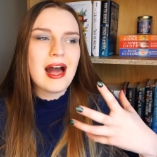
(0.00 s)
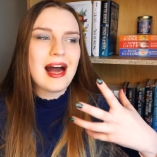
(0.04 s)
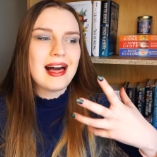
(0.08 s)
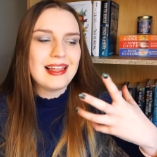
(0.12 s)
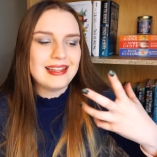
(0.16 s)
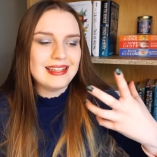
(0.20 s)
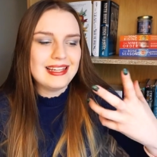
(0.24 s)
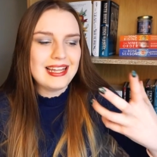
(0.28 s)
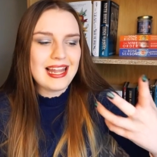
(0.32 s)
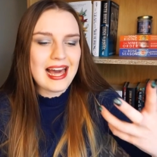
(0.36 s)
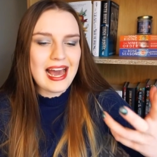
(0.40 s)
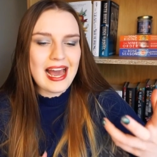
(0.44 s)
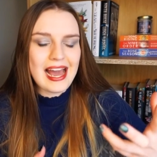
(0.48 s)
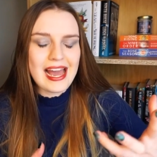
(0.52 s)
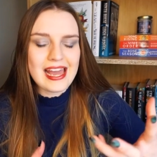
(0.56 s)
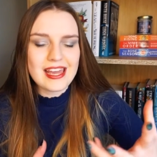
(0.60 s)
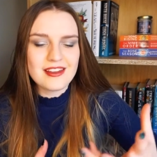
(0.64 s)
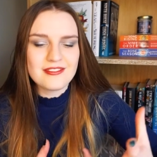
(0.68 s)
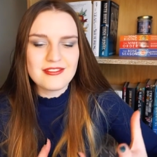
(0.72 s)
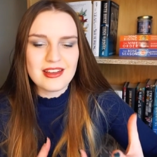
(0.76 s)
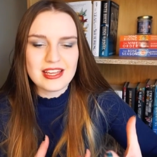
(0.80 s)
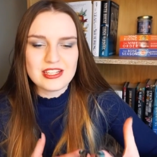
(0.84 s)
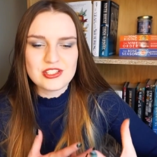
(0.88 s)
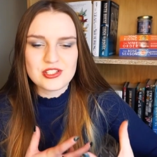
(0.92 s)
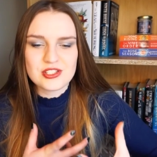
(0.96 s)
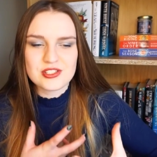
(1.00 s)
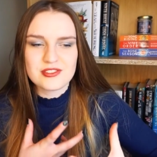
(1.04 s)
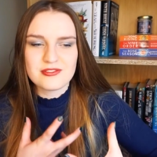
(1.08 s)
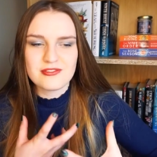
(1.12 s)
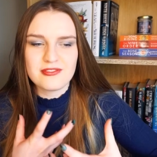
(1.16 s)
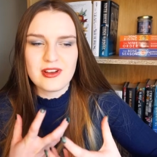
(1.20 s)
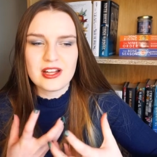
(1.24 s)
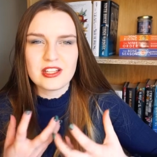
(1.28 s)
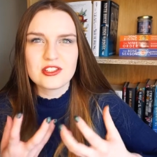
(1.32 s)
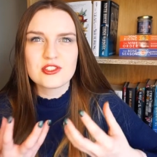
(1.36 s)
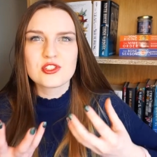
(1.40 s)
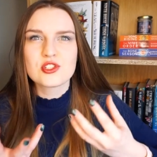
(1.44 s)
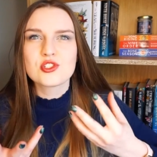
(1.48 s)
alive and just
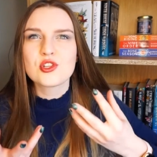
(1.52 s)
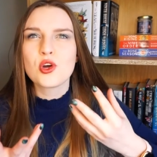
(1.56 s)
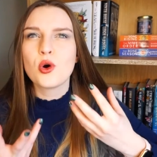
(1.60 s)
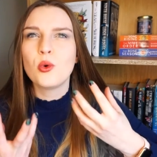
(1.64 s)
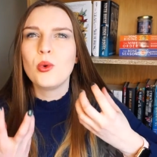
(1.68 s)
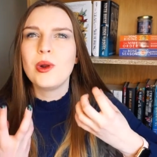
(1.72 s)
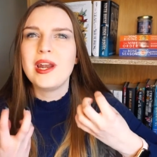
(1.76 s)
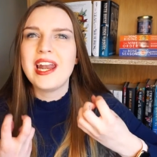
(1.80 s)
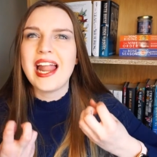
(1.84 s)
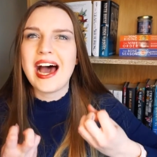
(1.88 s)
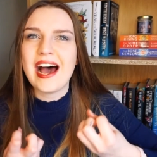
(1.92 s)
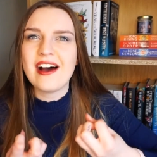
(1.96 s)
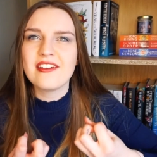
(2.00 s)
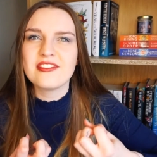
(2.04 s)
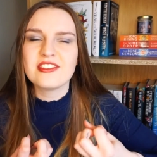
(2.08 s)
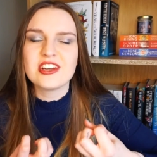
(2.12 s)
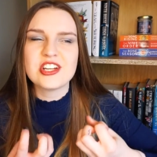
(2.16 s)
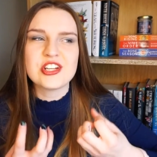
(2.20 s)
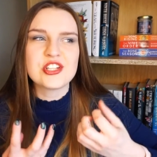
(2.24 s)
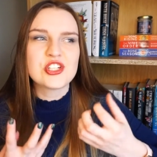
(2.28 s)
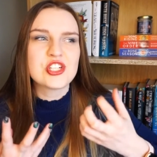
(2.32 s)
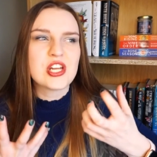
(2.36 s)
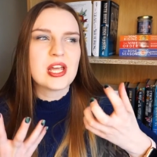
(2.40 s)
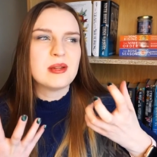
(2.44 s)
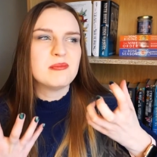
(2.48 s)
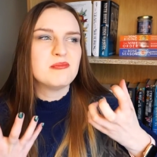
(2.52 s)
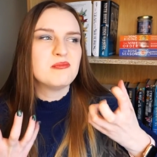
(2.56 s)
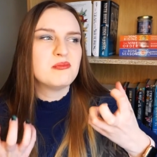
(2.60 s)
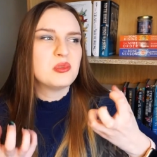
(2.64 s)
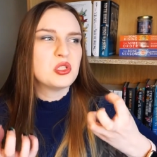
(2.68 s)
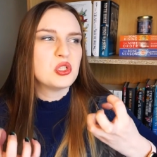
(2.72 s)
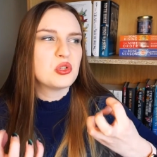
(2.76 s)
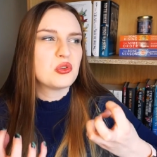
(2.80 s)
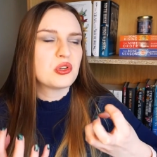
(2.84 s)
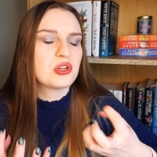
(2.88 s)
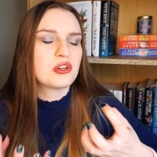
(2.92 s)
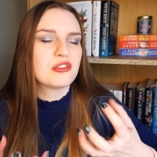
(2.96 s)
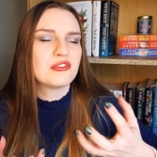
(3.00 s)
felt so lavish and
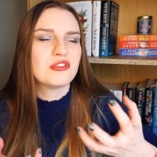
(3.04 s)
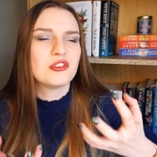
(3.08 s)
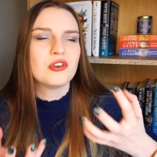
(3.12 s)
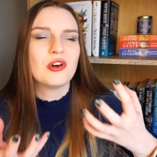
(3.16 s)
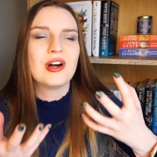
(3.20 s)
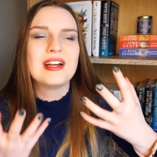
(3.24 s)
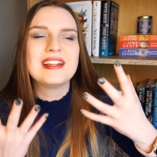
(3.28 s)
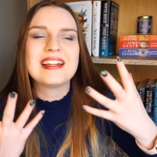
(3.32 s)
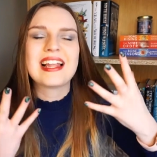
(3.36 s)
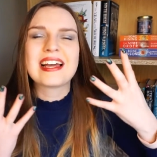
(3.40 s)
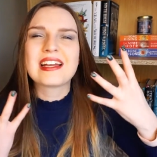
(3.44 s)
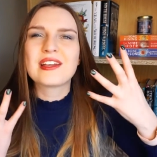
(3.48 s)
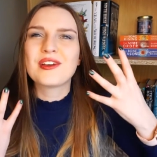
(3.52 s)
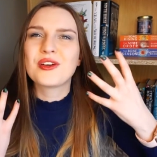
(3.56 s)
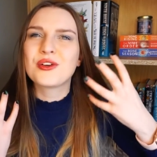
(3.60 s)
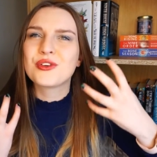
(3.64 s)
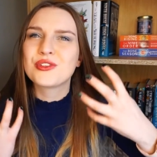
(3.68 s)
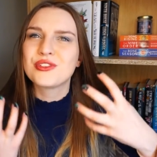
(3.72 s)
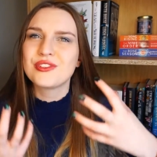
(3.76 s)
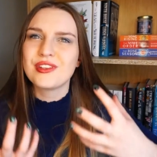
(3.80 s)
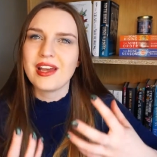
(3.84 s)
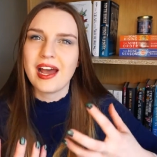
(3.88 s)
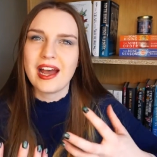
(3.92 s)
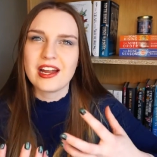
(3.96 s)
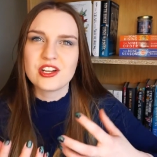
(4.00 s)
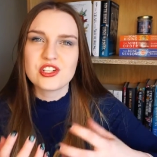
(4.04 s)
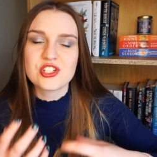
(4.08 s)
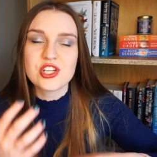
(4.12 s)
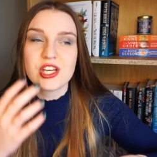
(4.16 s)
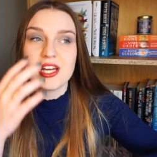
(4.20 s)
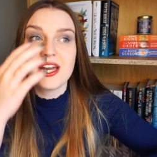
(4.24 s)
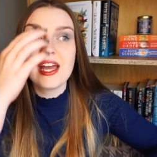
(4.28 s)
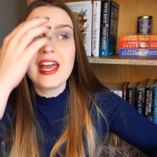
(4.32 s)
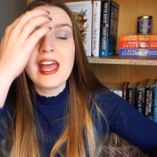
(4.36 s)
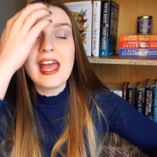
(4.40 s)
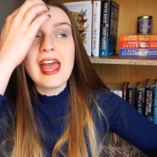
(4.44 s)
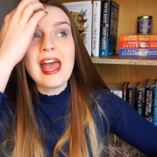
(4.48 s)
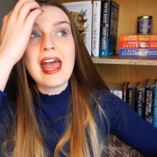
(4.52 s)
beautiful and like you could touch it.